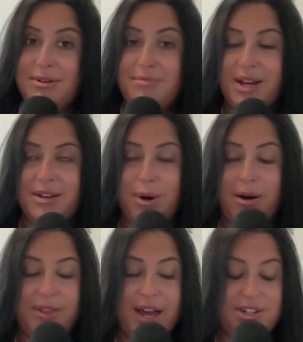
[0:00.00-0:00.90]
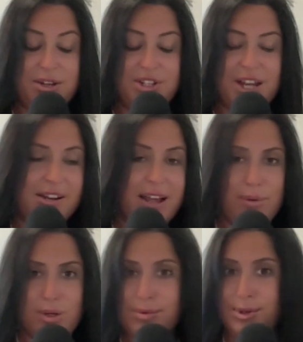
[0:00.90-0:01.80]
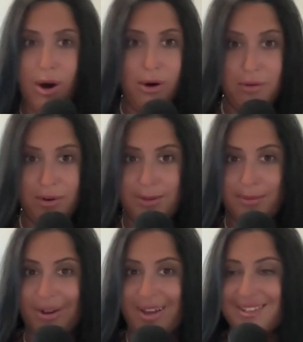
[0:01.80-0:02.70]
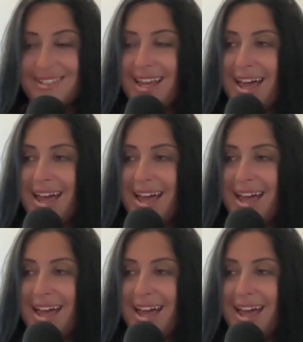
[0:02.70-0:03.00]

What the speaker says: He played well in that too. Jake Neighbors was all over the place,